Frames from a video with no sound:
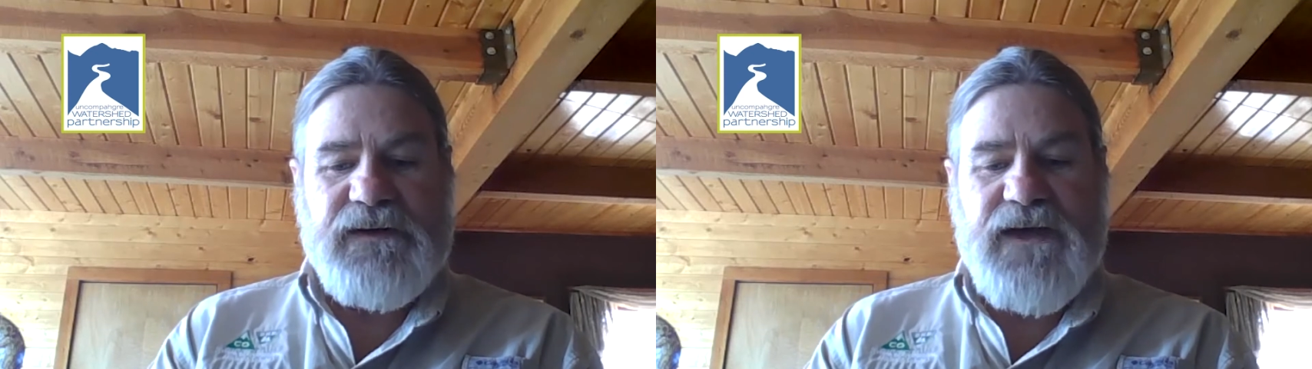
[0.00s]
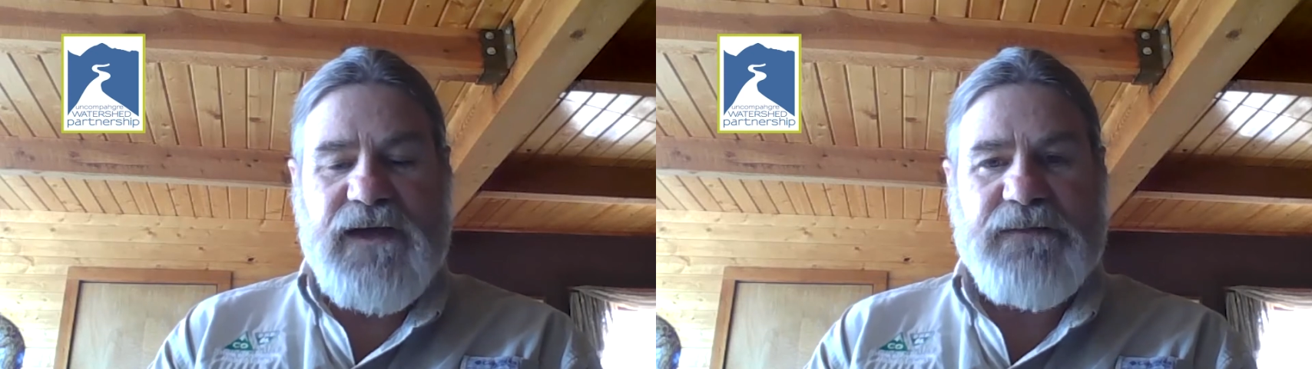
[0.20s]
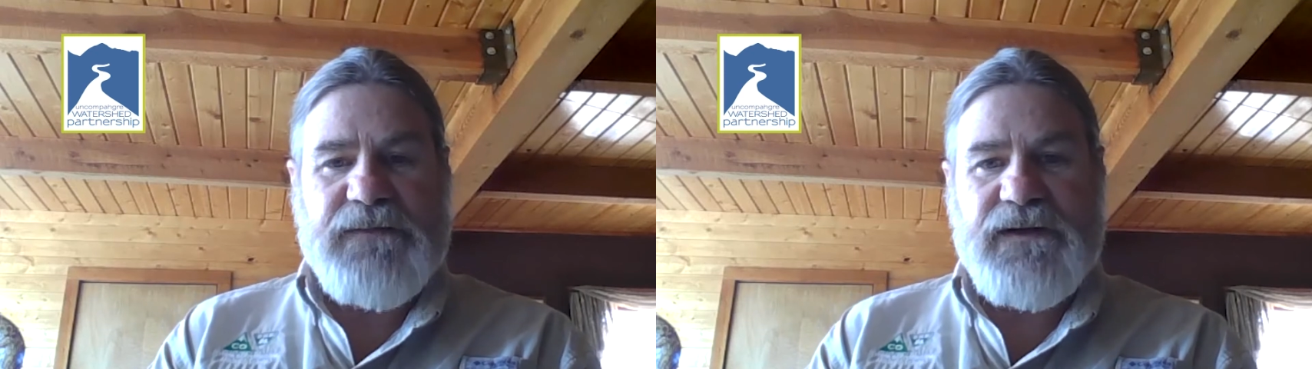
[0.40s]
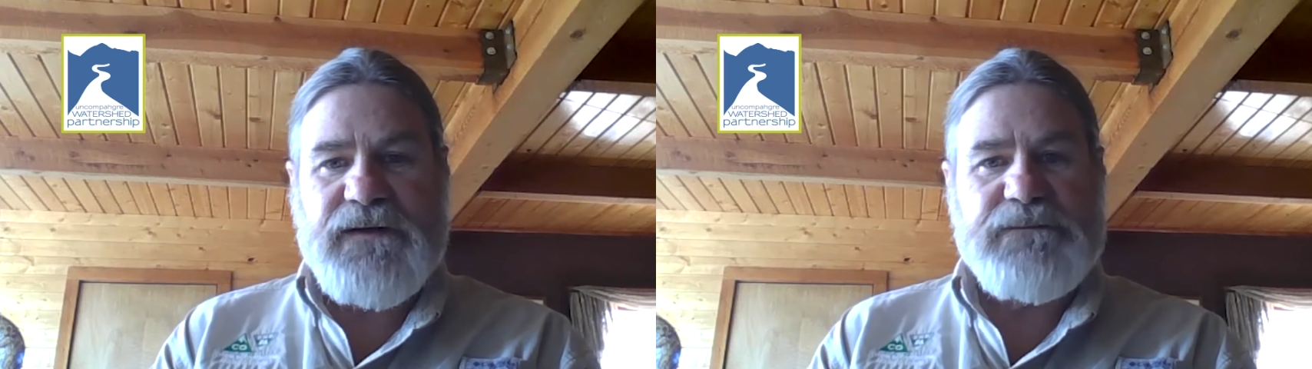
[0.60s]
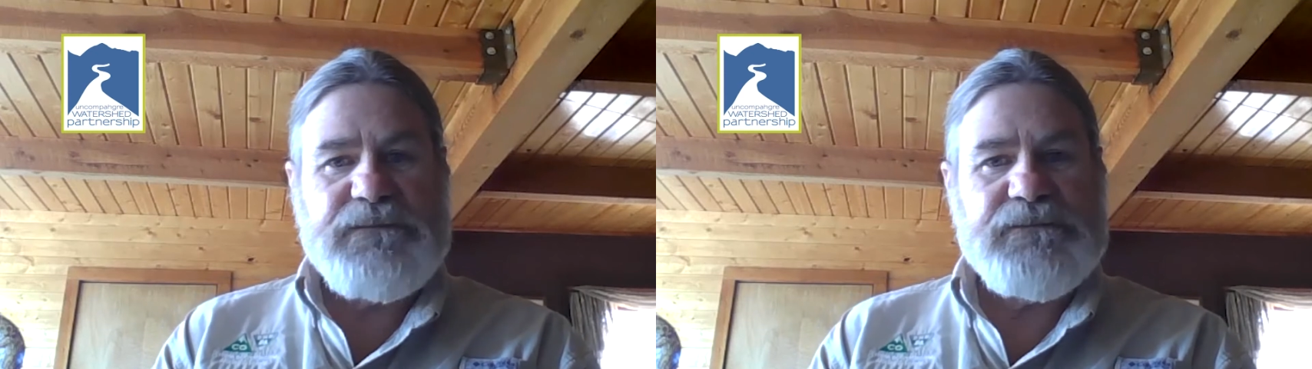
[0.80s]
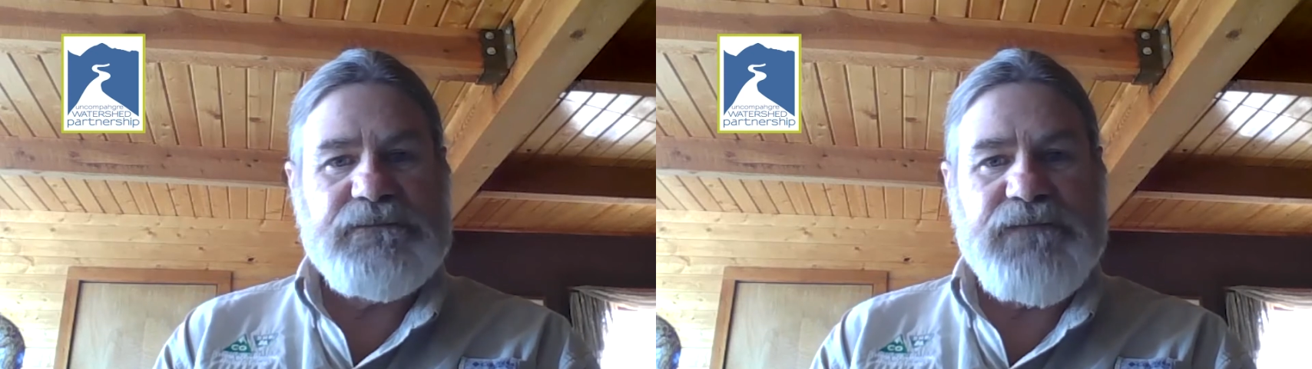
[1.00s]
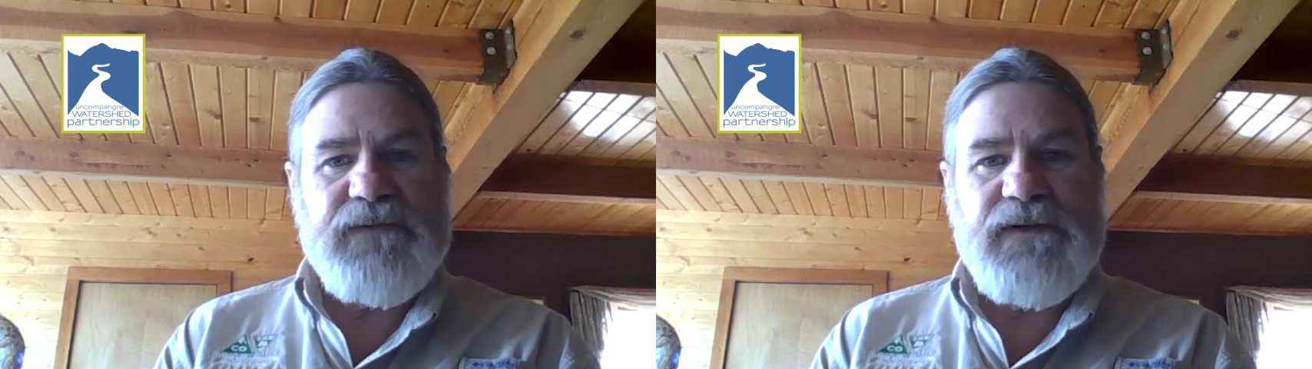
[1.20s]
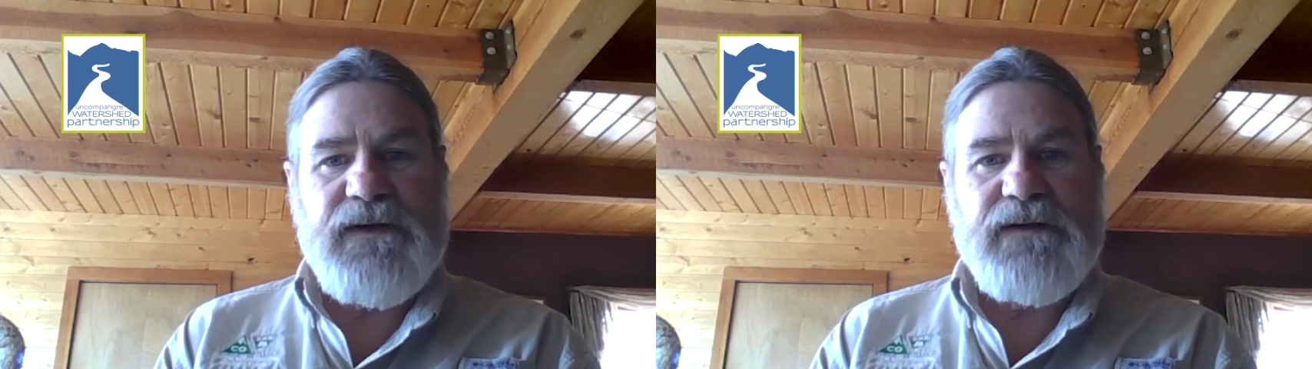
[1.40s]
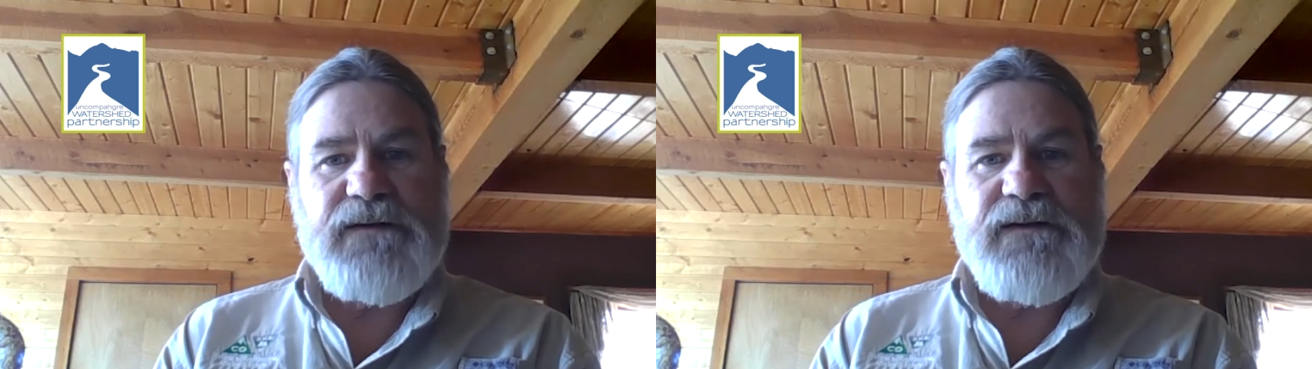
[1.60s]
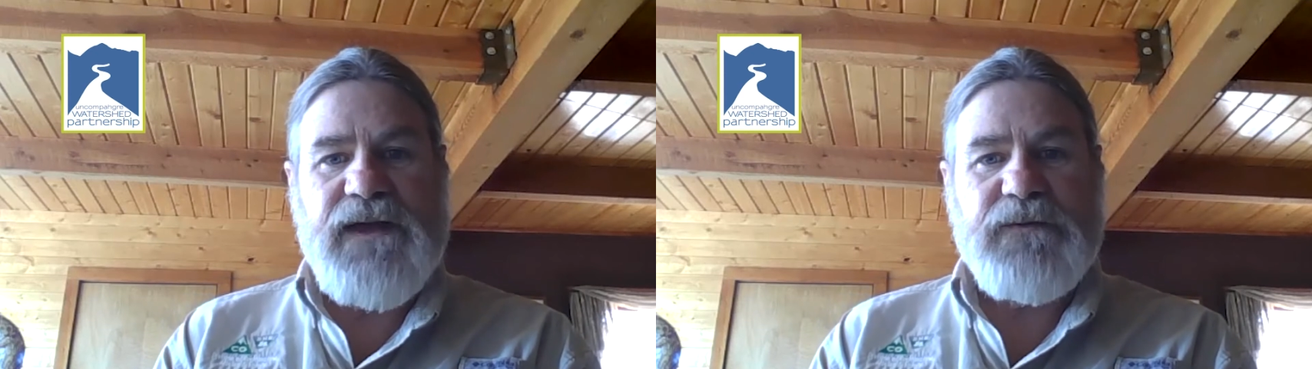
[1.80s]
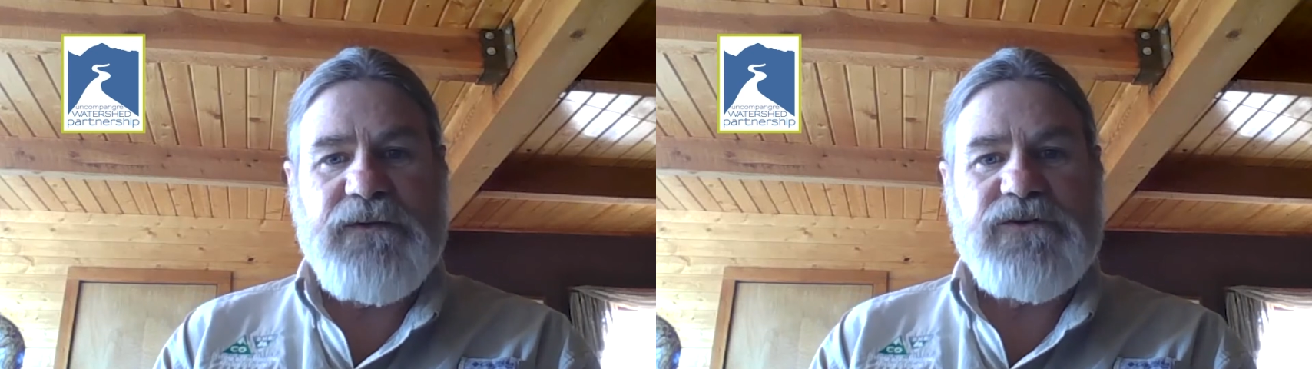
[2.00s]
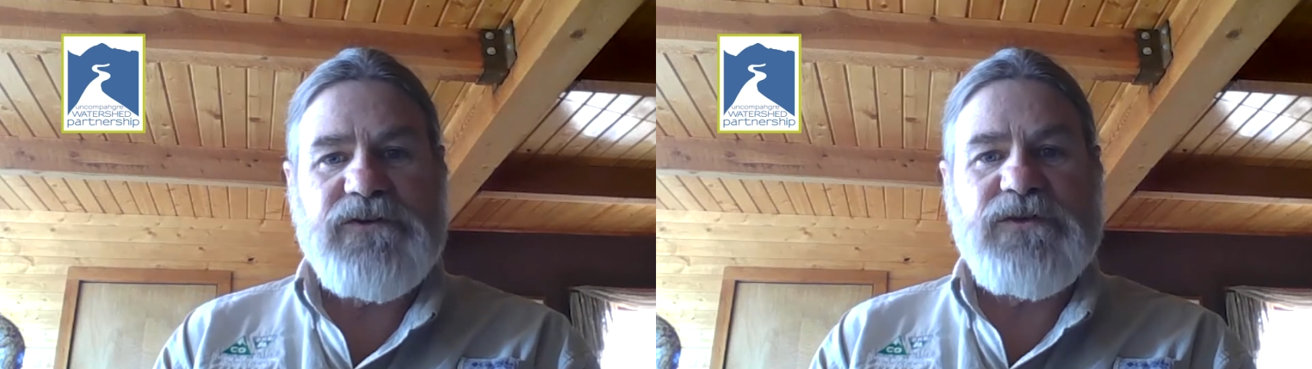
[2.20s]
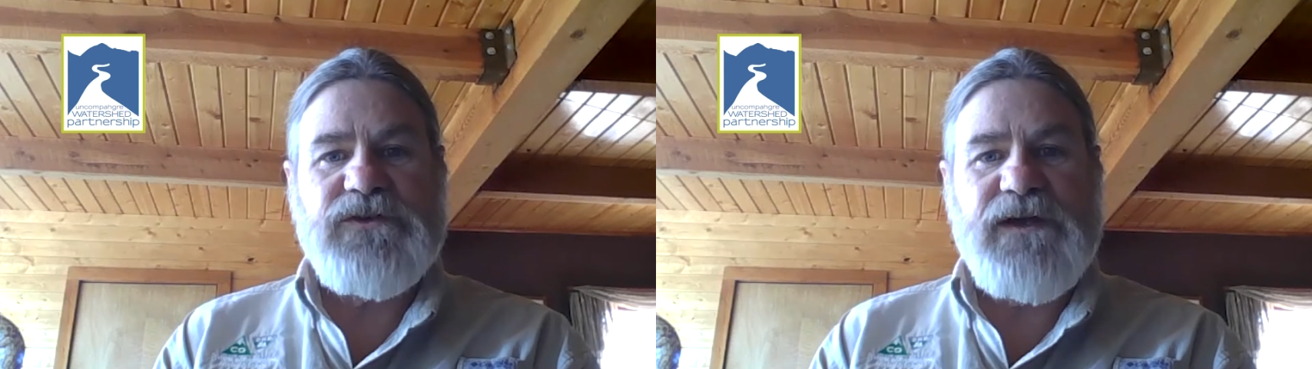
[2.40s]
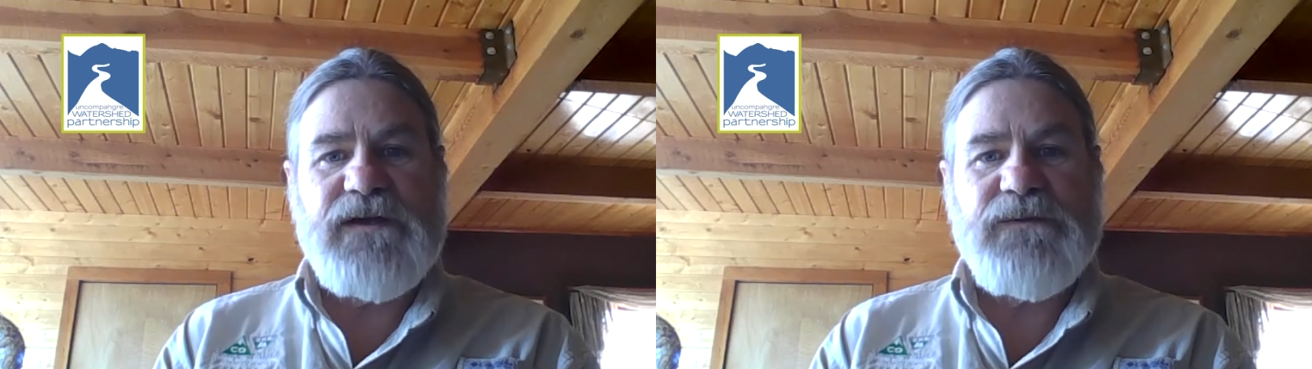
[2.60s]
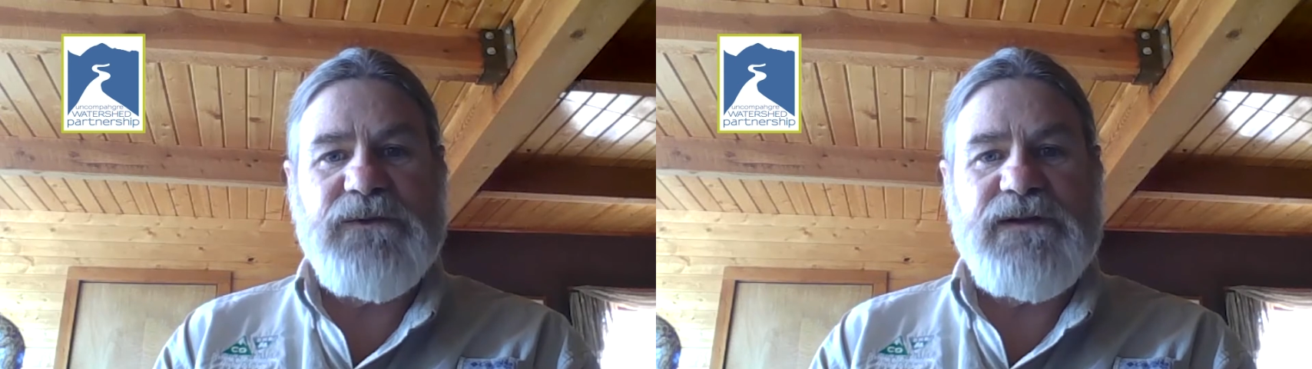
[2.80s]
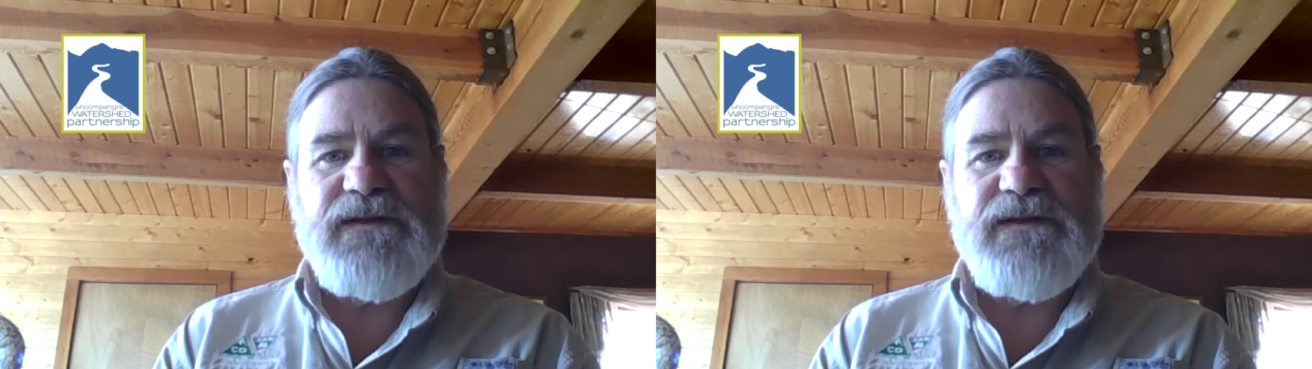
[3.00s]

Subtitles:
cadmium, that were associated with